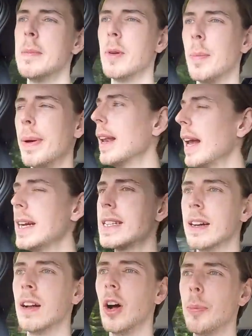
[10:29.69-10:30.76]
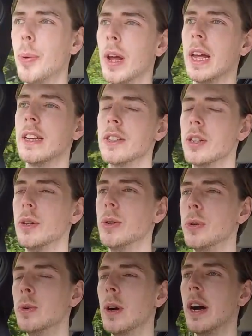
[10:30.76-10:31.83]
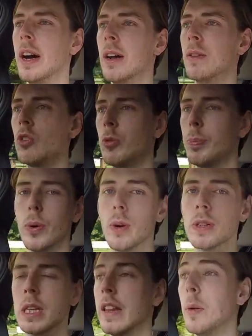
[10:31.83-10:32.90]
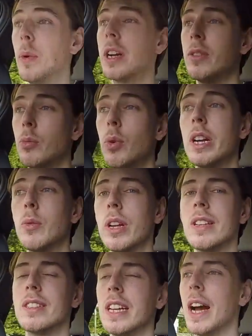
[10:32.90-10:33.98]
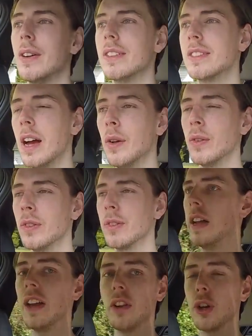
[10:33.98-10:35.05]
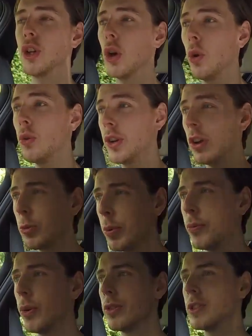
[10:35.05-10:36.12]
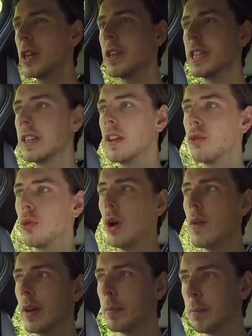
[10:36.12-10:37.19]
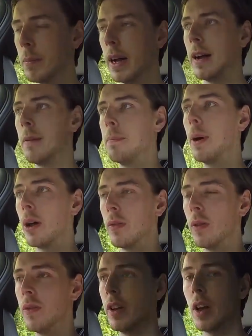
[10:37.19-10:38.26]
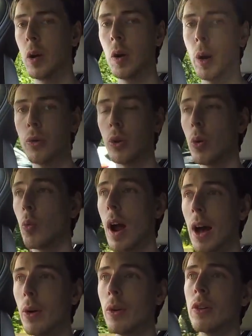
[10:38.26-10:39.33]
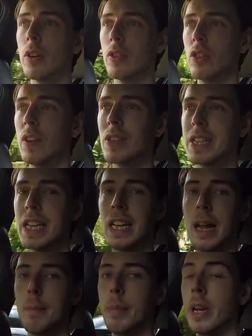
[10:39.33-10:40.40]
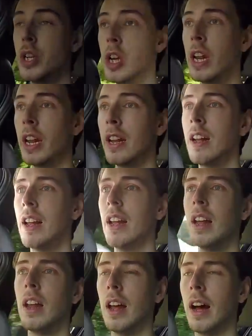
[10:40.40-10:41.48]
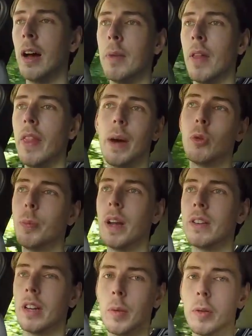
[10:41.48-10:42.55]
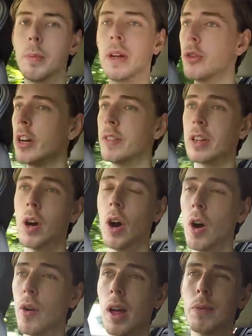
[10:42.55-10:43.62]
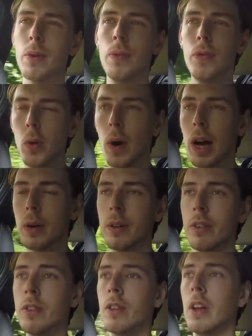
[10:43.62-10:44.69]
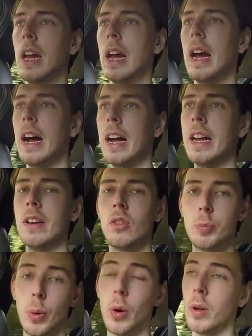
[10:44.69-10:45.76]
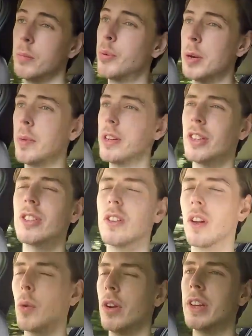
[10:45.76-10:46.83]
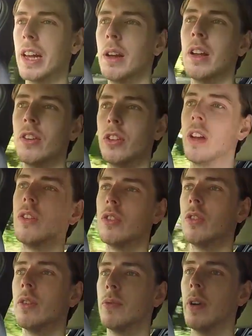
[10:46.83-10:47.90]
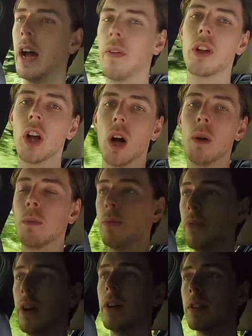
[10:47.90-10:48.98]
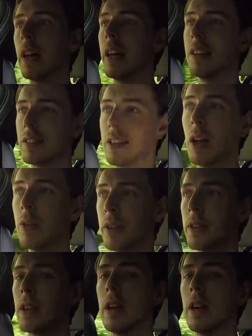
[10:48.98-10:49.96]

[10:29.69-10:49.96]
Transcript: But a bit later, I'll put it into Sport, and then we can really see how it sounds. As I showed just before starting this driving part of the video, I was on around 17 mpg. And that was basically with me driving the car around for a few hours in Sport, pretty much, just because I wanted to get a sense for how the car felt and sounded.